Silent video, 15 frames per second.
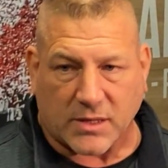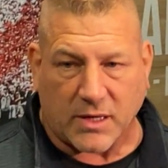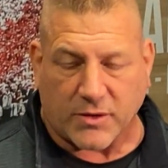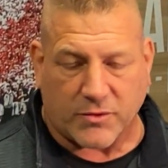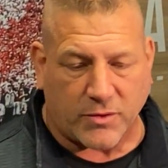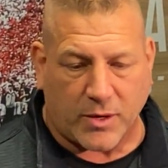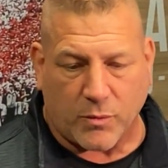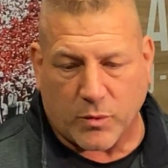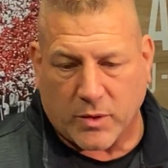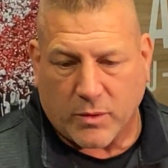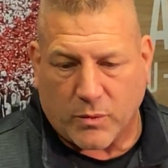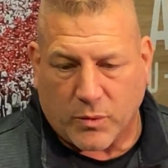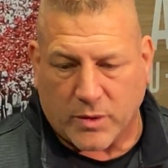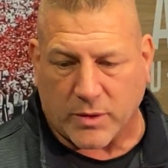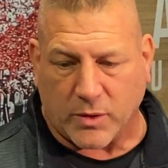country, and
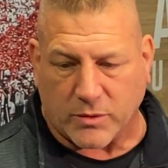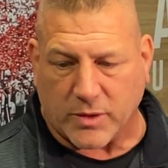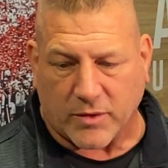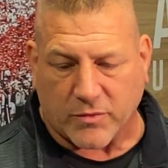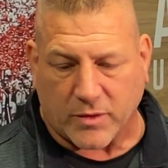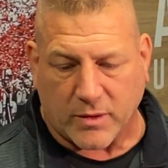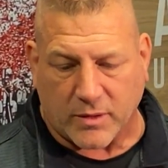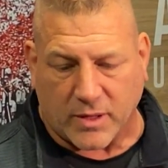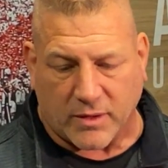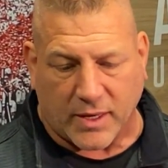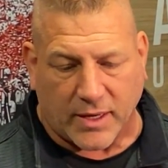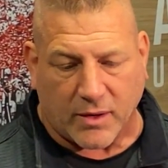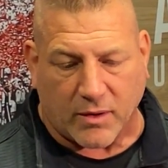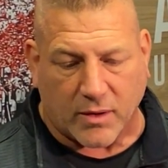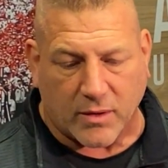we're no different than they
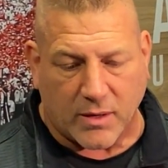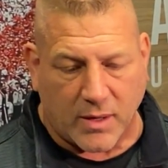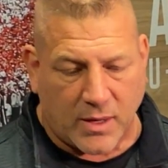are.